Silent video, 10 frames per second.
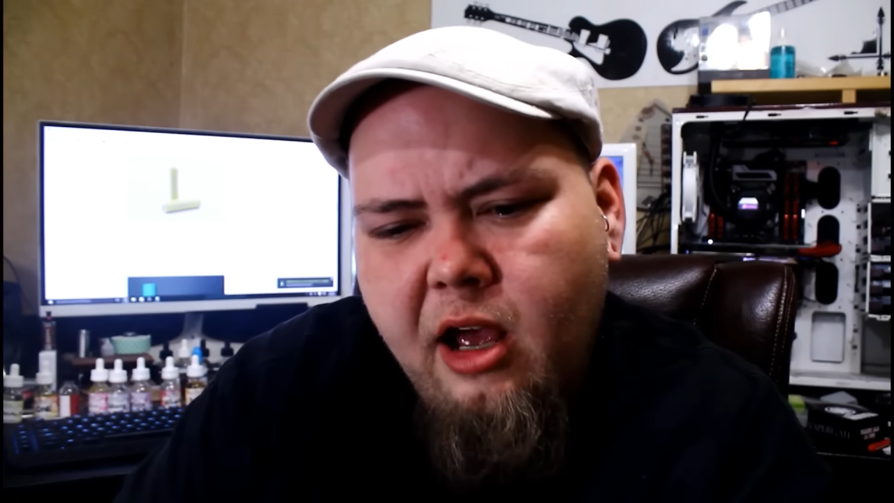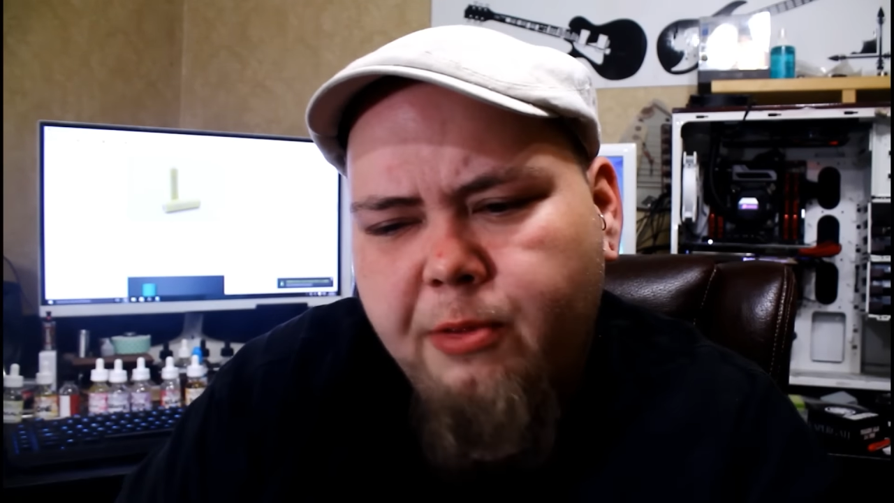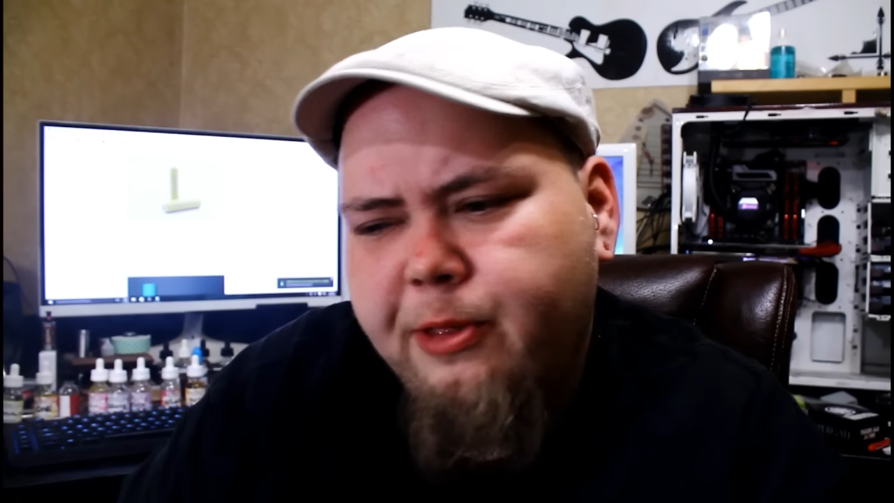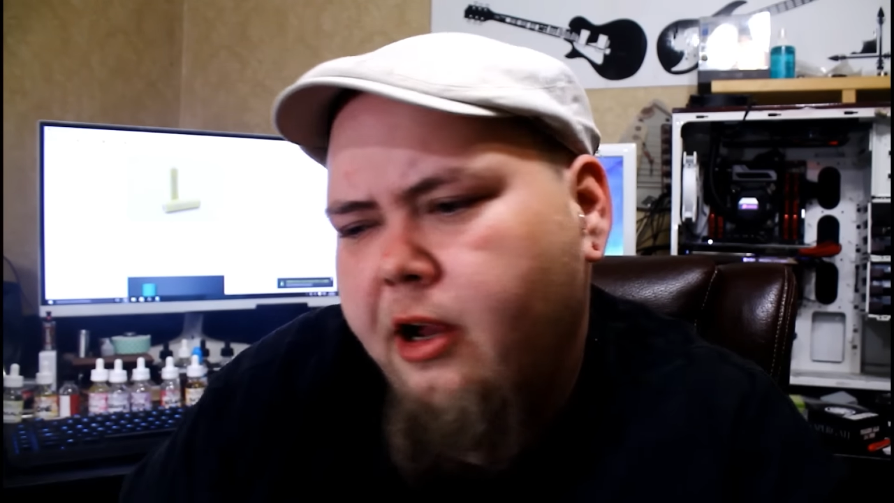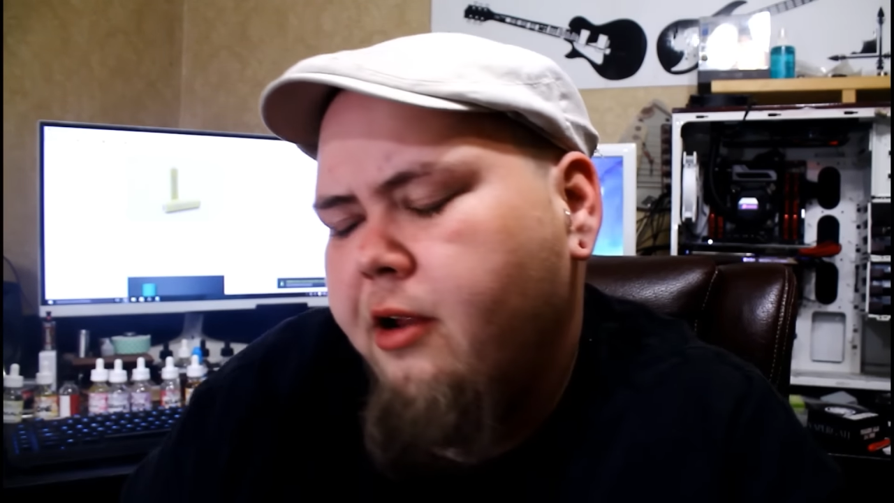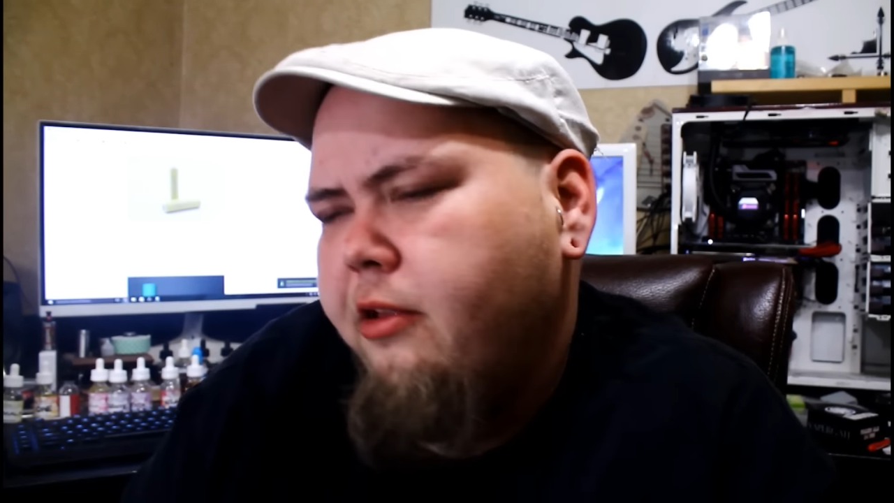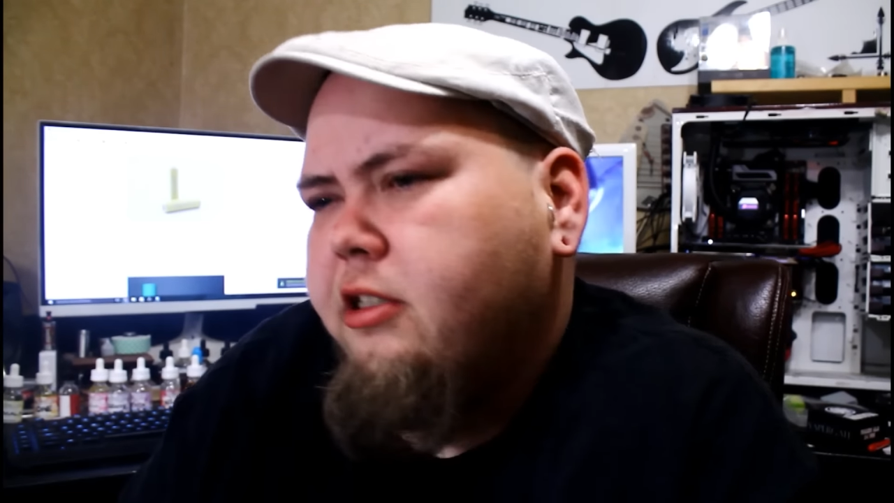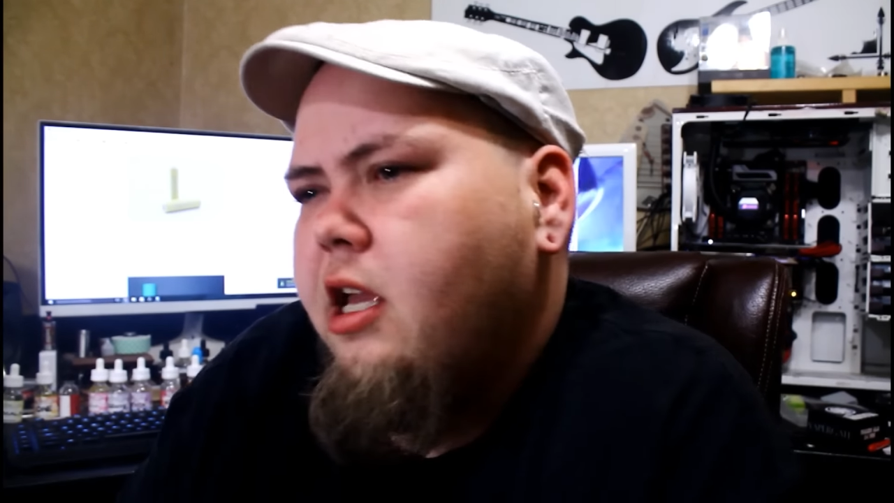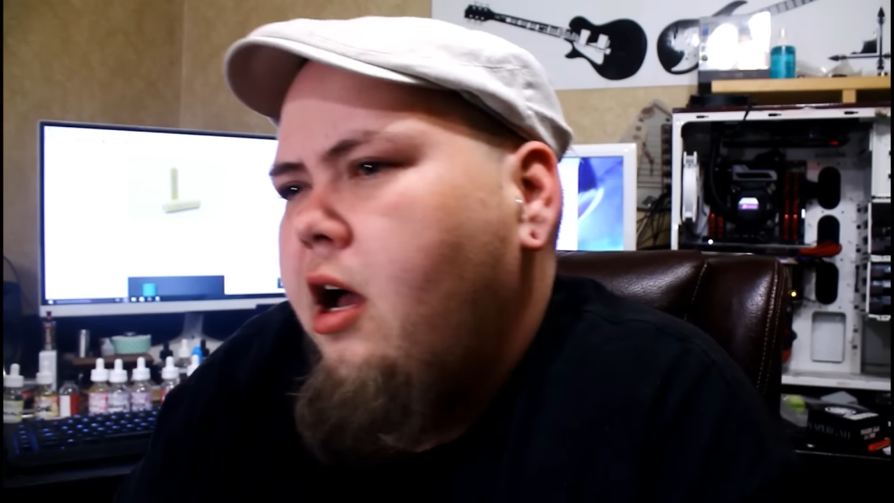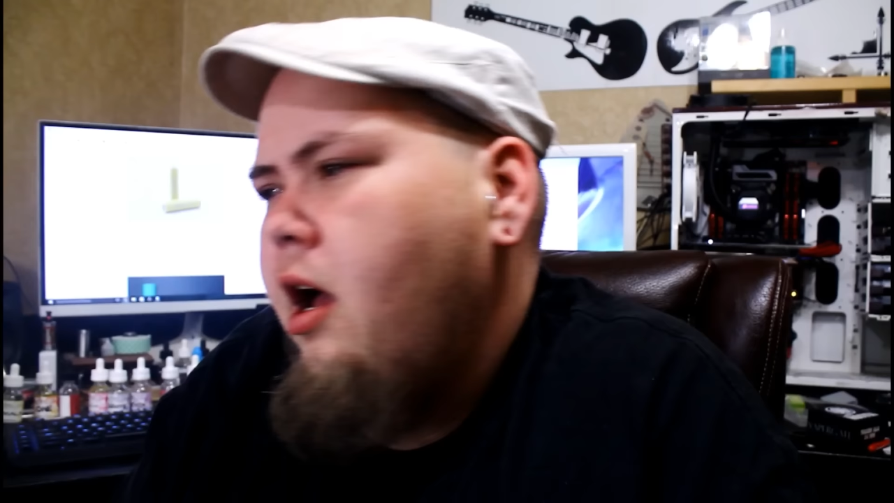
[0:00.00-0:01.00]
out there
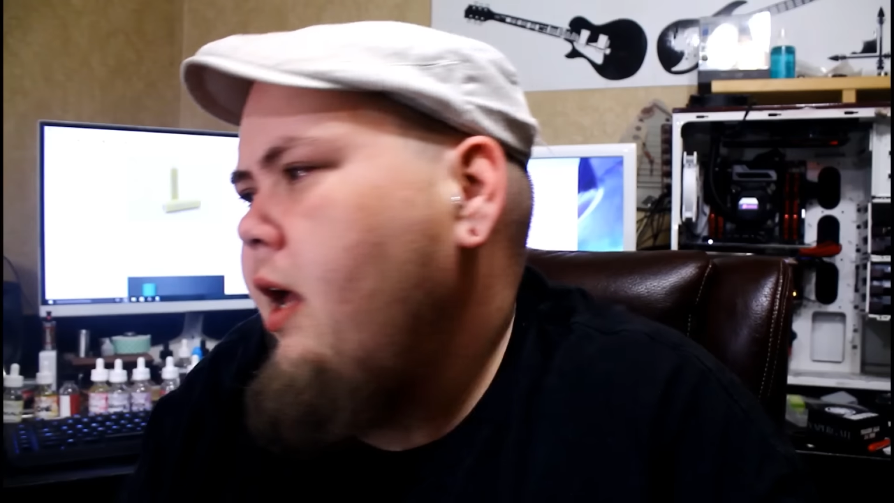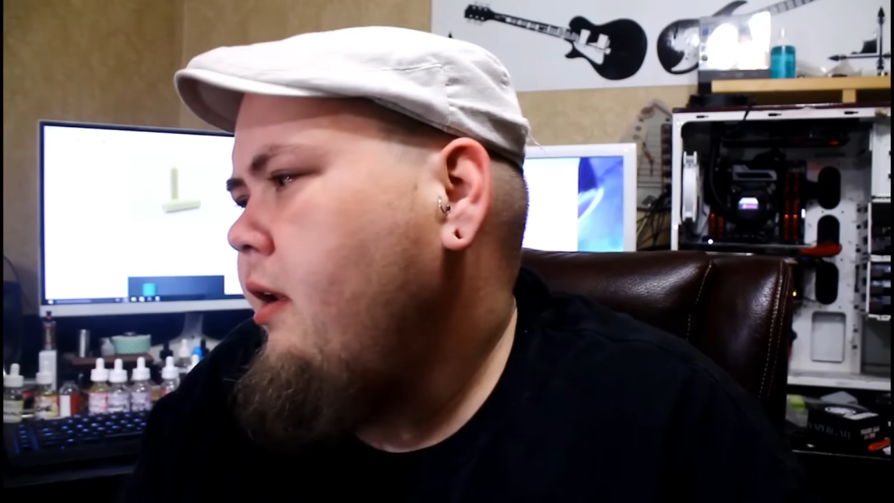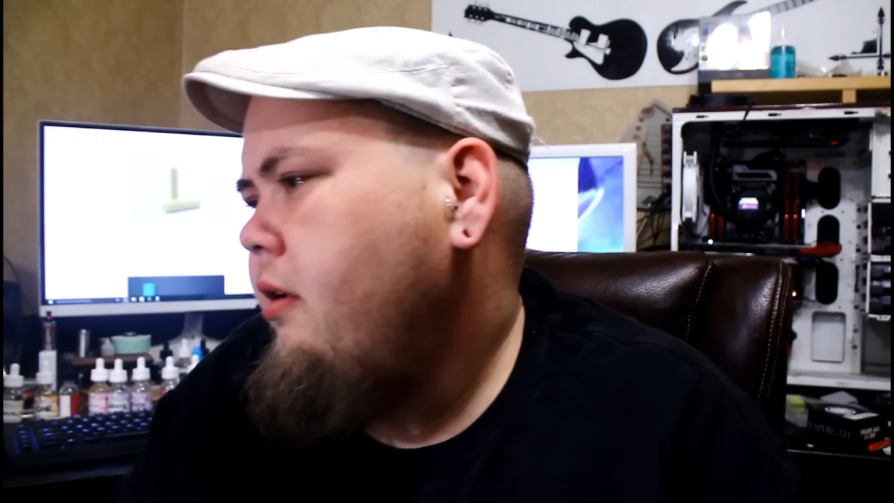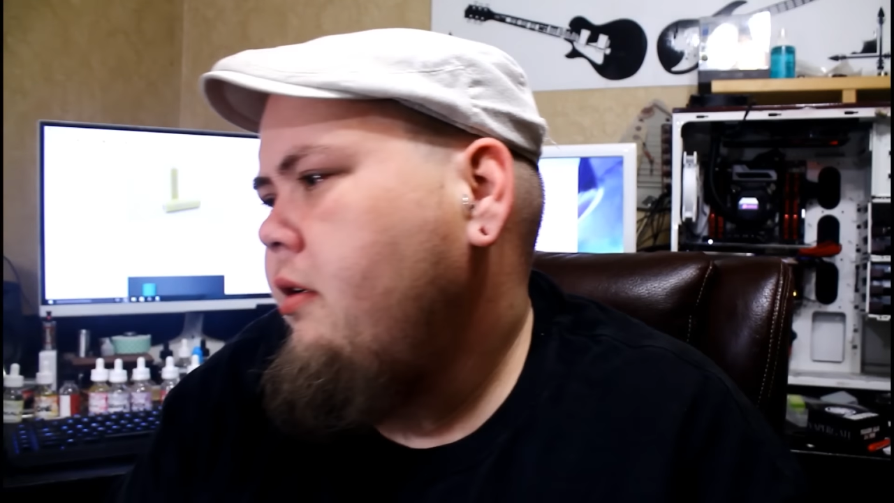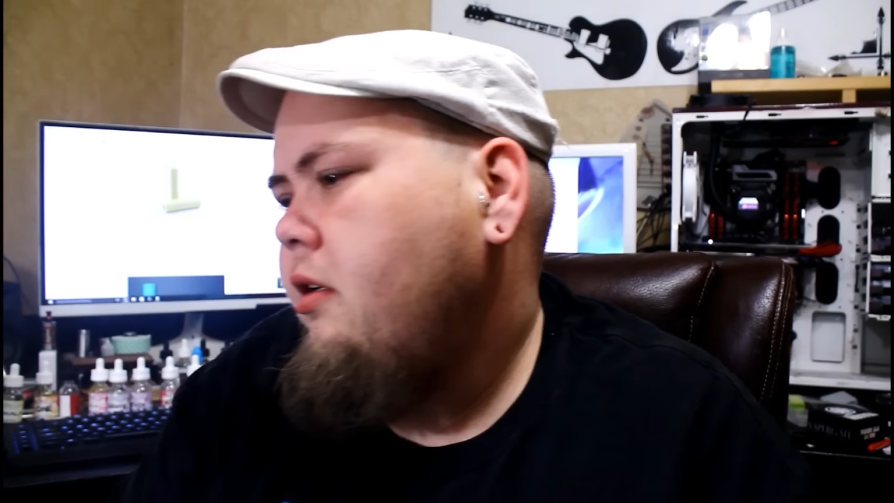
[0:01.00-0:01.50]
that's got